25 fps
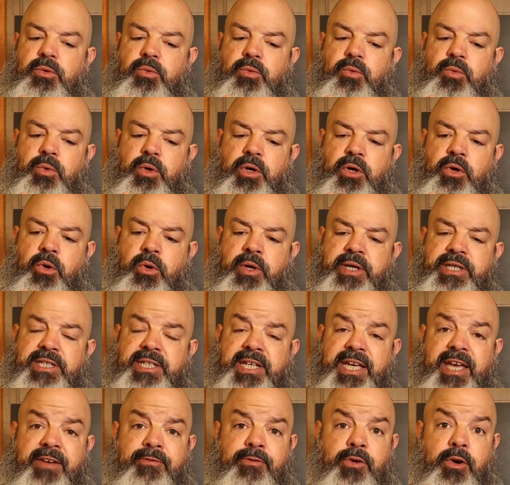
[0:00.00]
We're going to
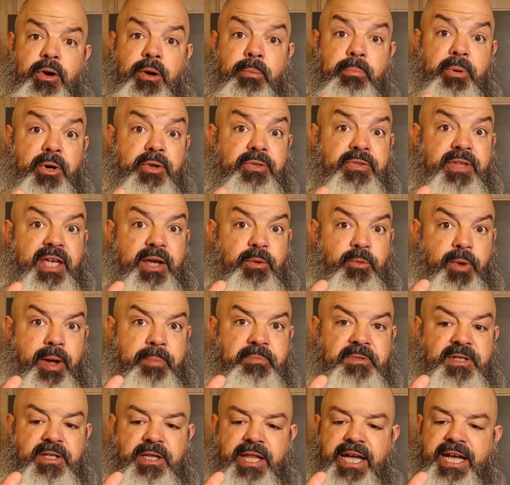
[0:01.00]
give her a birthday
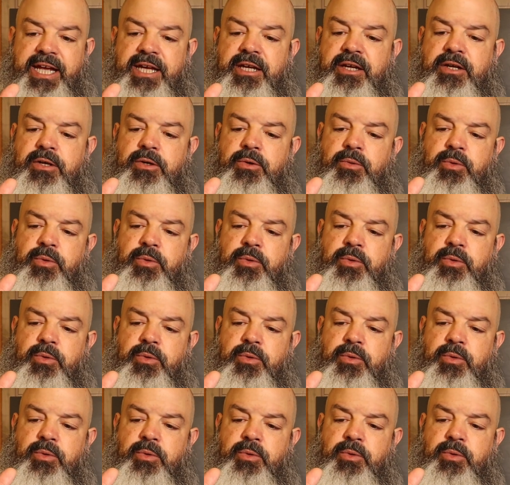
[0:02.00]
Reptilink,